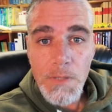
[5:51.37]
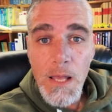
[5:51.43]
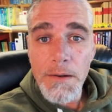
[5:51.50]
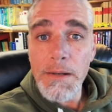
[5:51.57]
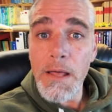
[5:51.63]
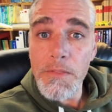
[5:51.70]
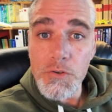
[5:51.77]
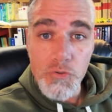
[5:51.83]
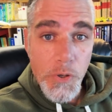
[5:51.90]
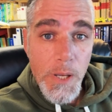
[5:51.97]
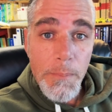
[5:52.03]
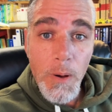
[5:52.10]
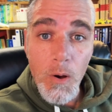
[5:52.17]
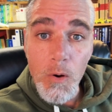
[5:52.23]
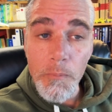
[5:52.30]
Now, the dream
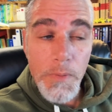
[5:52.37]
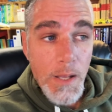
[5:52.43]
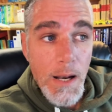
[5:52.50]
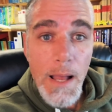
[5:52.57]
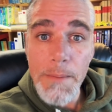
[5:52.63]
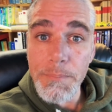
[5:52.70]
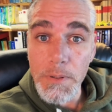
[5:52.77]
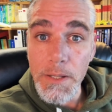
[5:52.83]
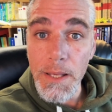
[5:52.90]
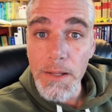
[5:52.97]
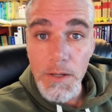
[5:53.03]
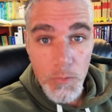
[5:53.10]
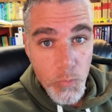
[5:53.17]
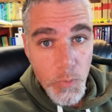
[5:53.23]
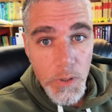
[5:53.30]
home that I plan
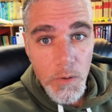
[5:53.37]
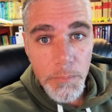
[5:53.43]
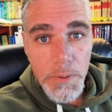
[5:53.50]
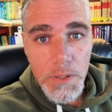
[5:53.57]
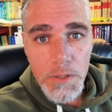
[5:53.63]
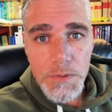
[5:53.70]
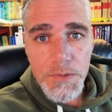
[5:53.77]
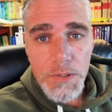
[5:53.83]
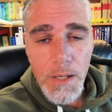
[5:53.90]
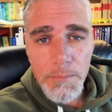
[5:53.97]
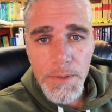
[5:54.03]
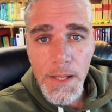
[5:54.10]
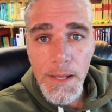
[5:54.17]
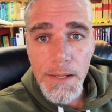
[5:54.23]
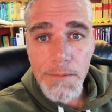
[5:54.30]
and will build
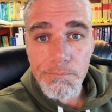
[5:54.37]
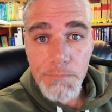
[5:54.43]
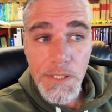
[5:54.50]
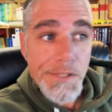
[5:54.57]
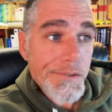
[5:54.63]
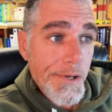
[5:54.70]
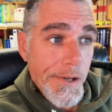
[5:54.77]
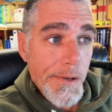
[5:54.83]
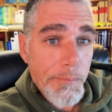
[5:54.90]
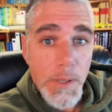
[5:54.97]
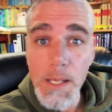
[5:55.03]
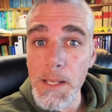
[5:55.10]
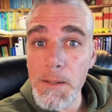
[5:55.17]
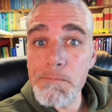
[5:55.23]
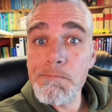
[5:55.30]
someday is going to
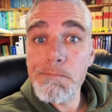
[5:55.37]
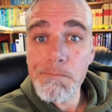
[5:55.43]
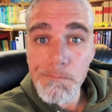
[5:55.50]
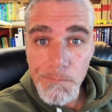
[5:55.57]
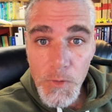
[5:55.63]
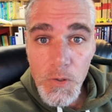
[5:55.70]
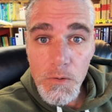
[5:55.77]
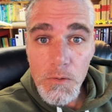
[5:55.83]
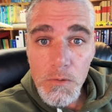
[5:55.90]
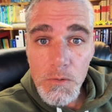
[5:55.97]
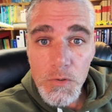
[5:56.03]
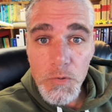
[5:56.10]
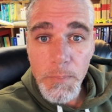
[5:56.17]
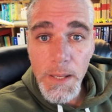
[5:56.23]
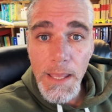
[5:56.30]
be
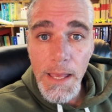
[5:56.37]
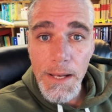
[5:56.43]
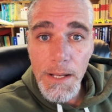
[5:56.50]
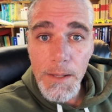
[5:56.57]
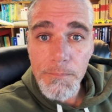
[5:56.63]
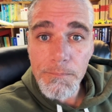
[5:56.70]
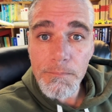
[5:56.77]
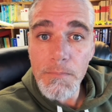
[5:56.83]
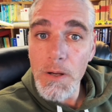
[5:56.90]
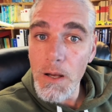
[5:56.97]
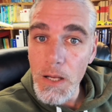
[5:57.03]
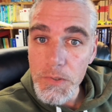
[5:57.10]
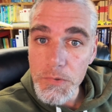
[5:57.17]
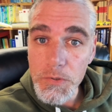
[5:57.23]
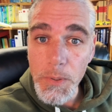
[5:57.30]
spaghetti,
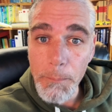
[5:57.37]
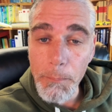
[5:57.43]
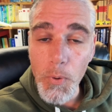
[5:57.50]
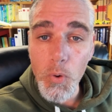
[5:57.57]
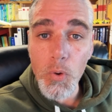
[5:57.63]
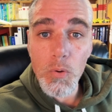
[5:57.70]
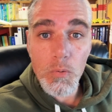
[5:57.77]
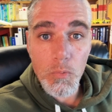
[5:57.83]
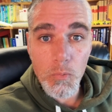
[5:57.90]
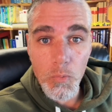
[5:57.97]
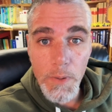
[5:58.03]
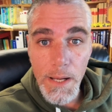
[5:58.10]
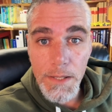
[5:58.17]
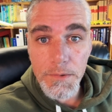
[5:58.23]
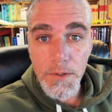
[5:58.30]
a simple
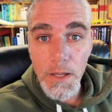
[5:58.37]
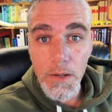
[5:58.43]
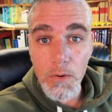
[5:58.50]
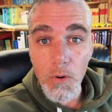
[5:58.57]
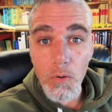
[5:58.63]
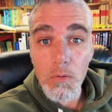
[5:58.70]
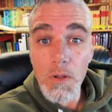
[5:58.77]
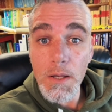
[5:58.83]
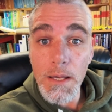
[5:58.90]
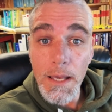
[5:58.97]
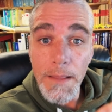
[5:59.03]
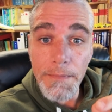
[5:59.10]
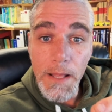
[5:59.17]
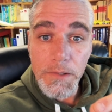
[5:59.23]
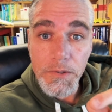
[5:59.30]
rectangle.
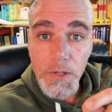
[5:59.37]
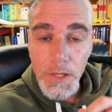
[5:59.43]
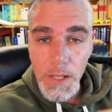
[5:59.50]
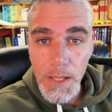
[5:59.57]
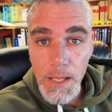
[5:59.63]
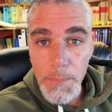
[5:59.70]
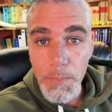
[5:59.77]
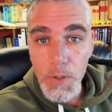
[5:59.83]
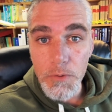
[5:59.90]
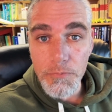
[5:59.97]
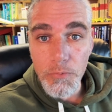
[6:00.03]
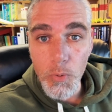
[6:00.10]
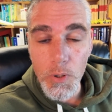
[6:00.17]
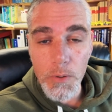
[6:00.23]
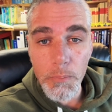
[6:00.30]
And that's going to keep it
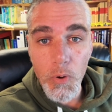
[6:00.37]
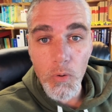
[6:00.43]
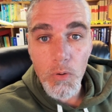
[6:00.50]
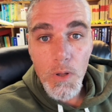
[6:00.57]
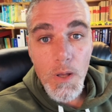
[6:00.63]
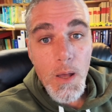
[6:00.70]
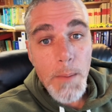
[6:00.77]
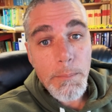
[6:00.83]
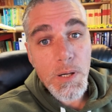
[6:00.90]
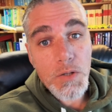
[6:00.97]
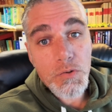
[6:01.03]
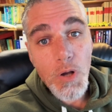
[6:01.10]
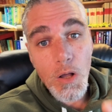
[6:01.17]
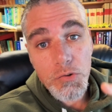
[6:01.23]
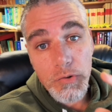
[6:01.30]
affordable. But it's
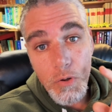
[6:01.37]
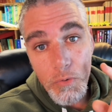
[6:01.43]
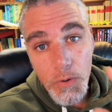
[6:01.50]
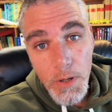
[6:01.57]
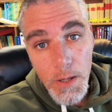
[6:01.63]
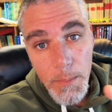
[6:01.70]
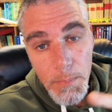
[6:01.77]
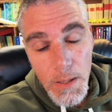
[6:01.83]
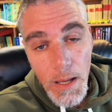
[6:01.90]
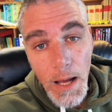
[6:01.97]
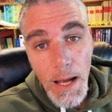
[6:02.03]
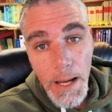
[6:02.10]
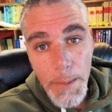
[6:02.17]
also going to be high